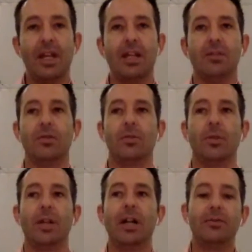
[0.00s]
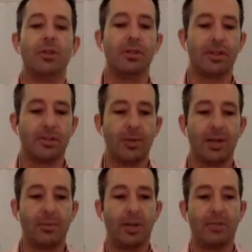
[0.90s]
And what I've noticed
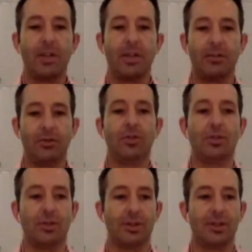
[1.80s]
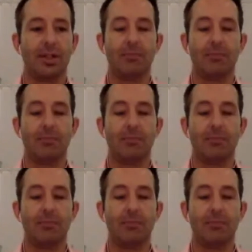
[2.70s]
about pragmatic futurist